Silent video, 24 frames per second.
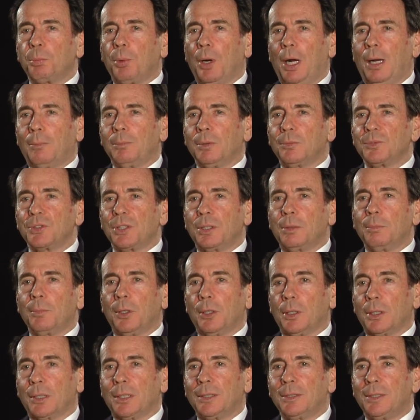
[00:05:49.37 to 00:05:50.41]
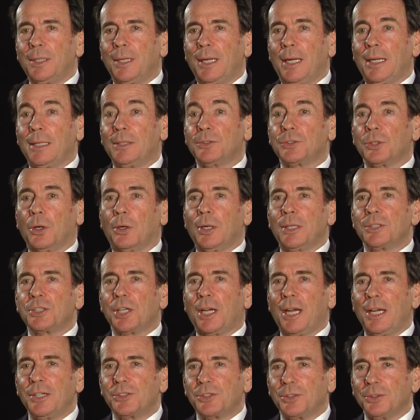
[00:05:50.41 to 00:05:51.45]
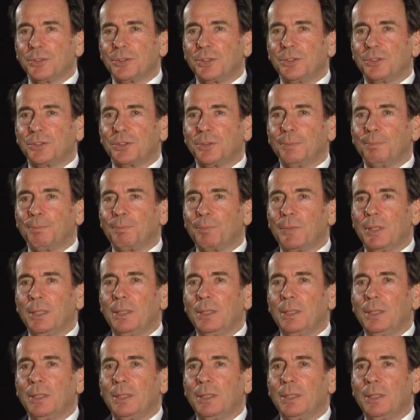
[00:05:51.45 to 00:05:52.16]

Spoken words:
problems in America today is our educational system.